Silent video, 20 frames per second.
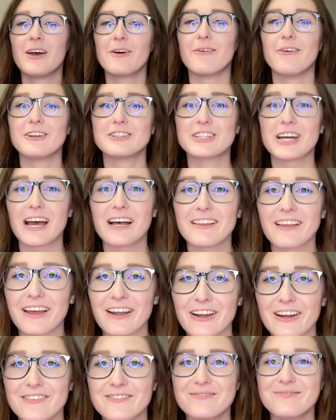We'll chat
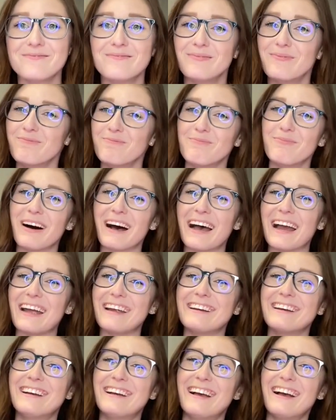later.
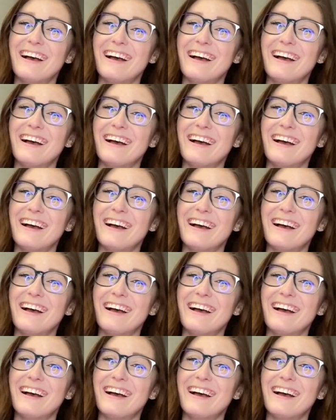Bye.